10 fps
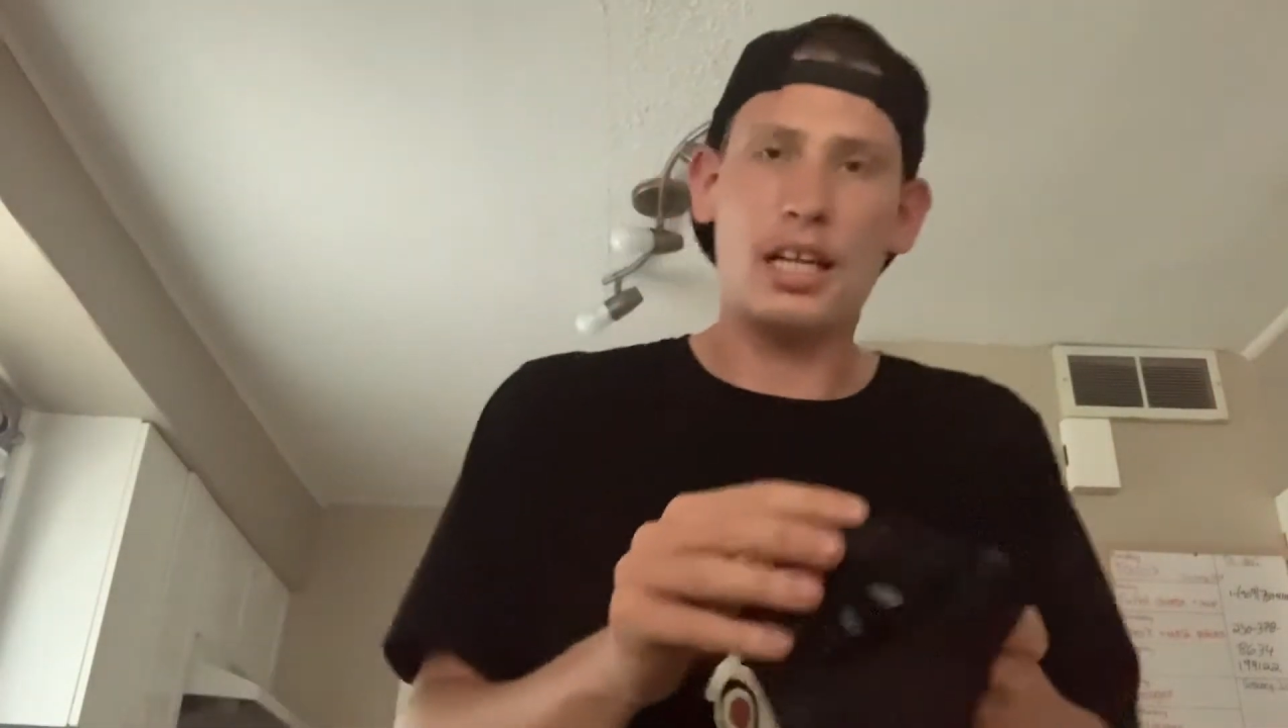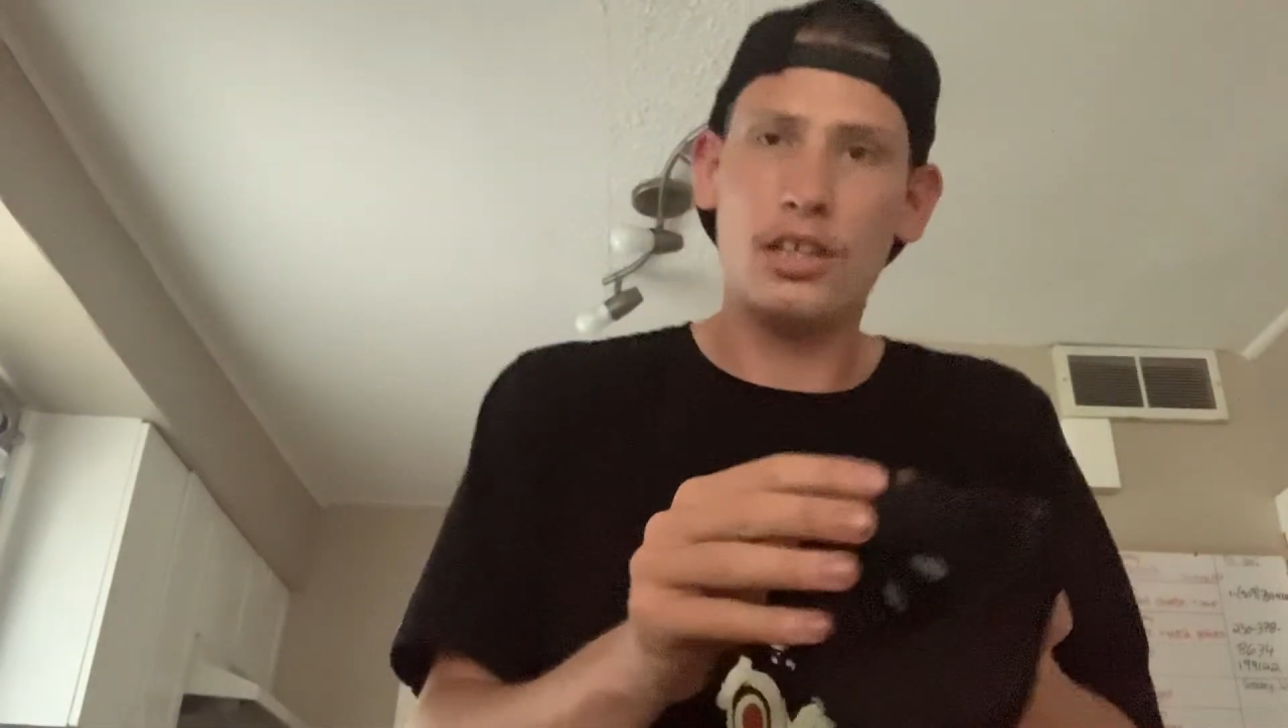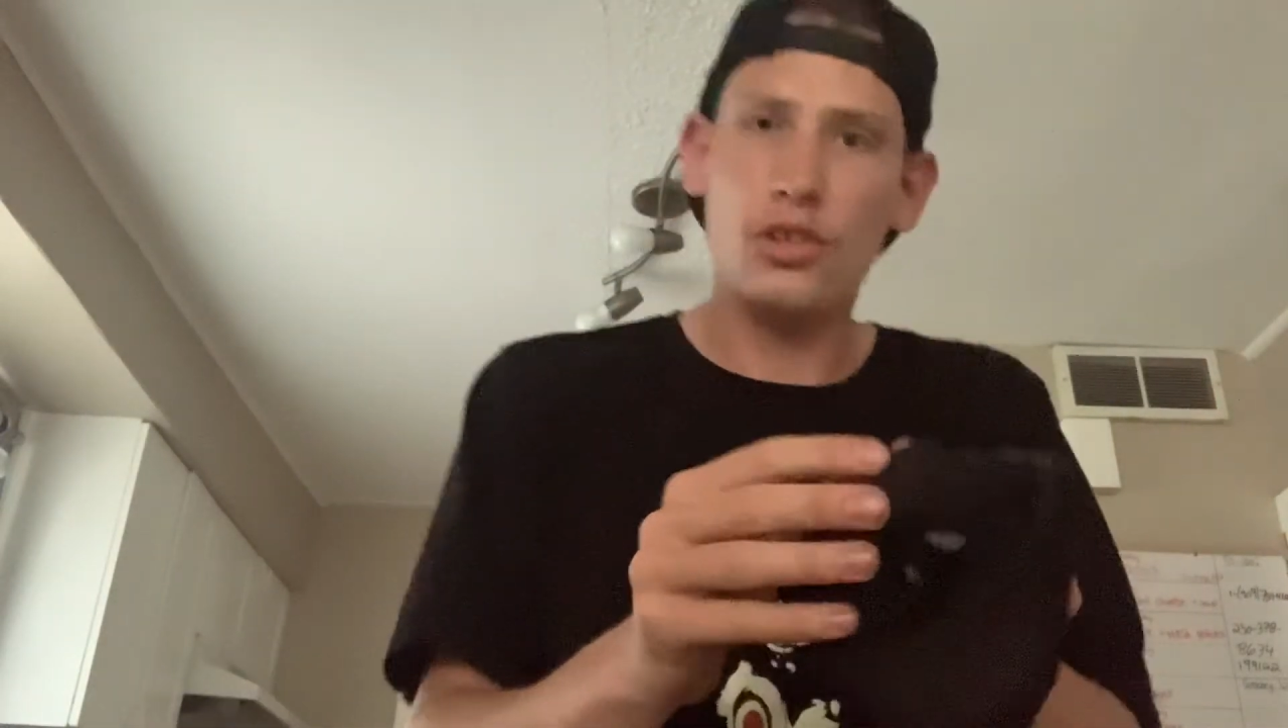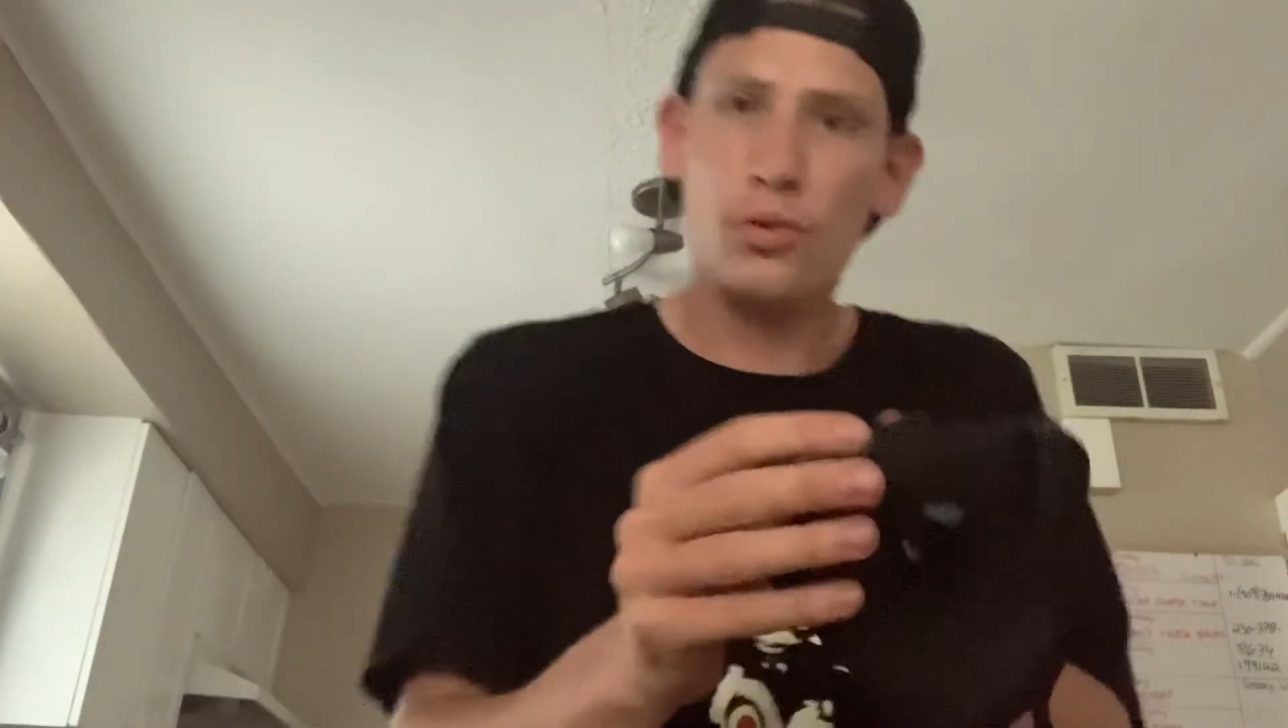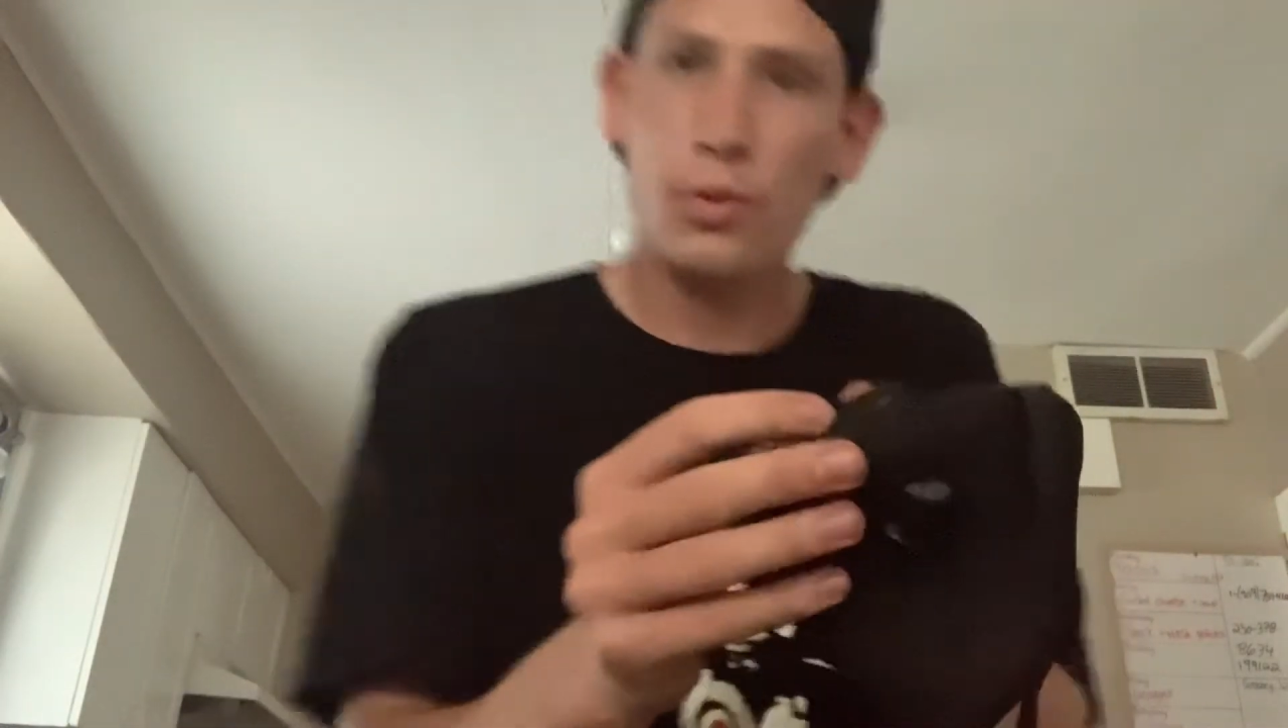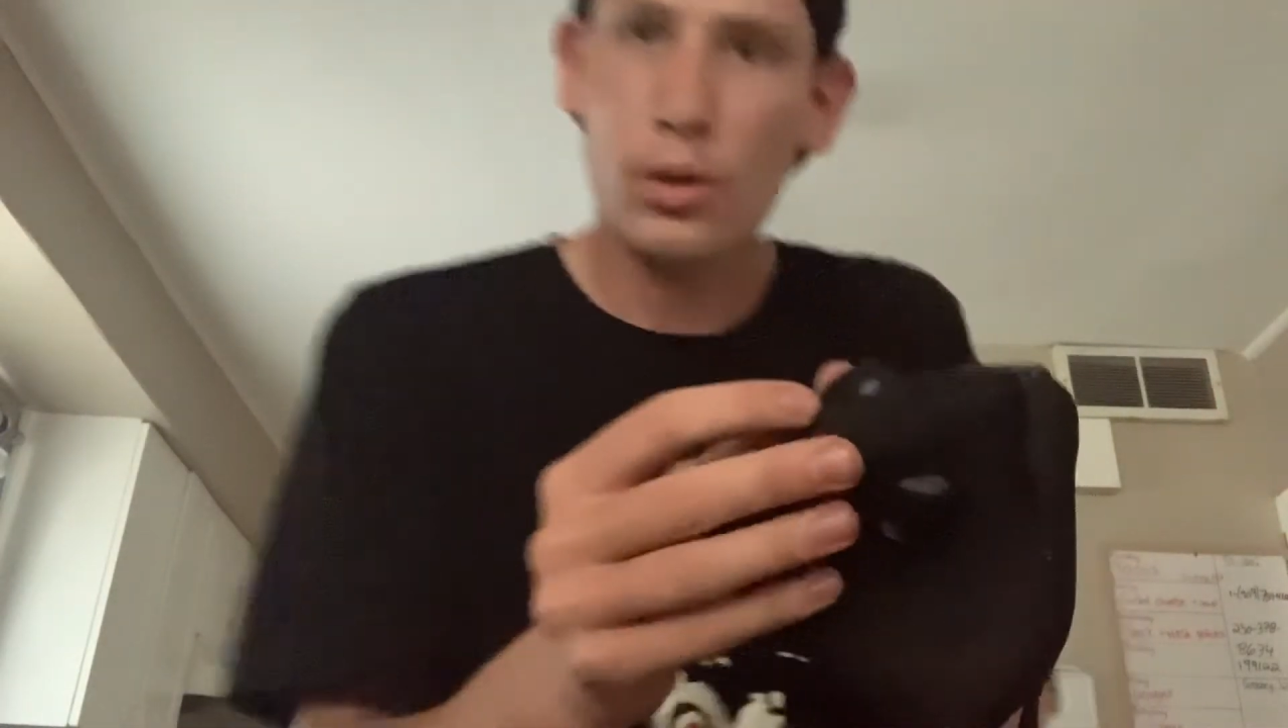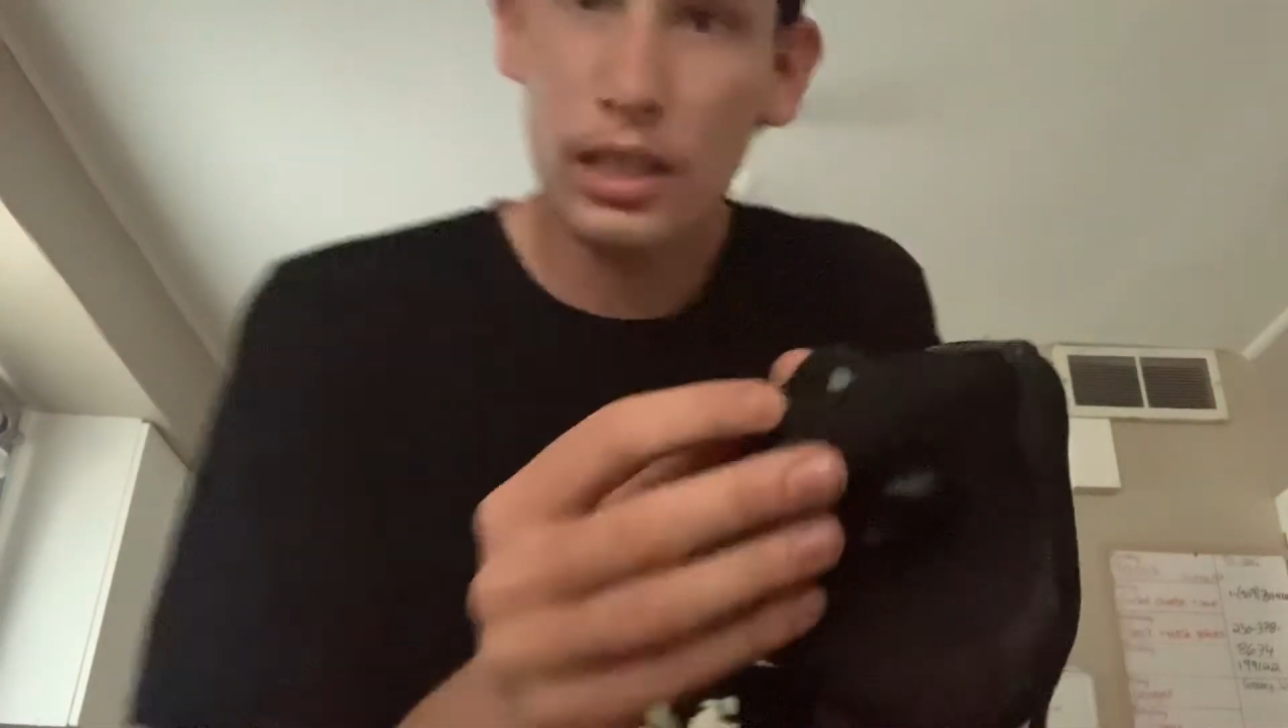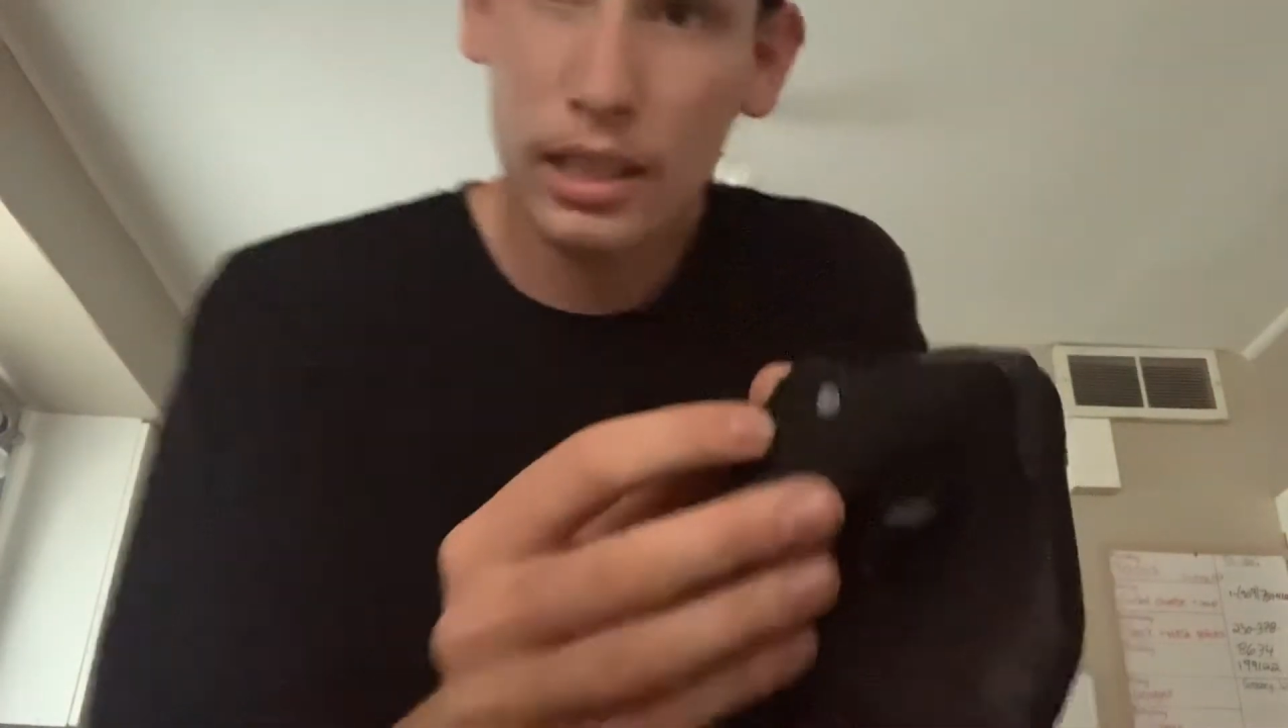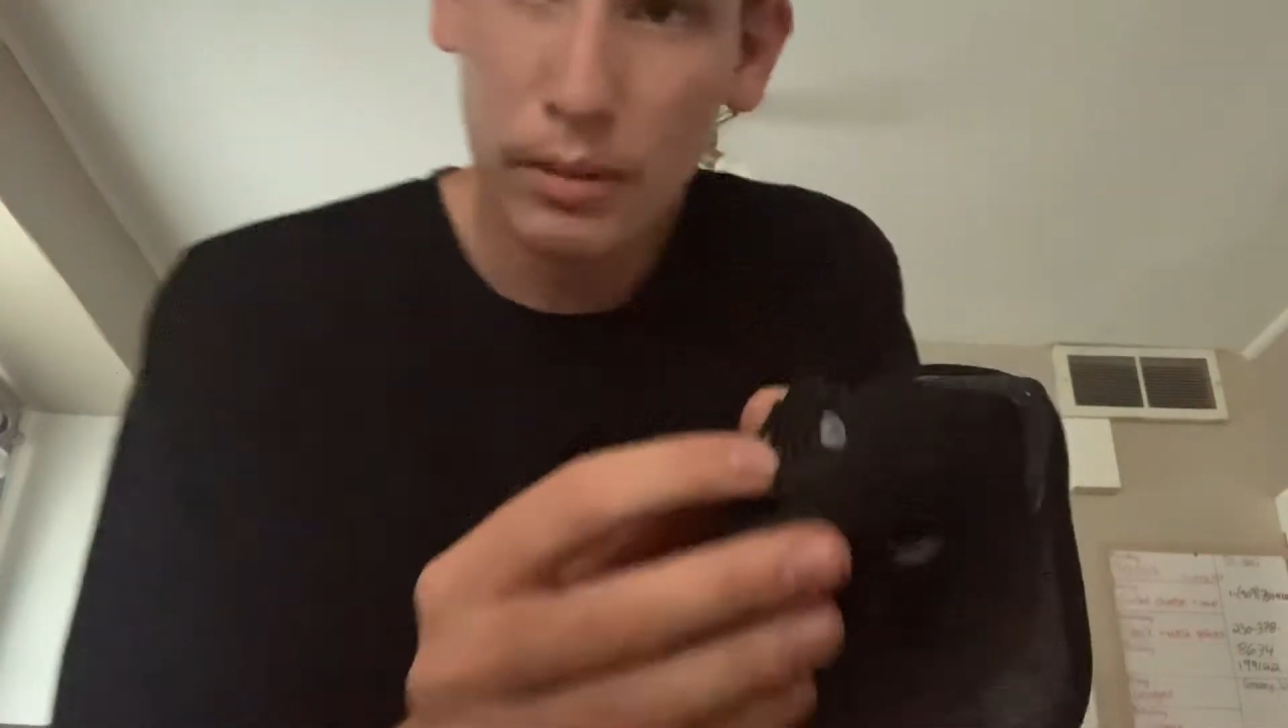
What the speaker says: then you,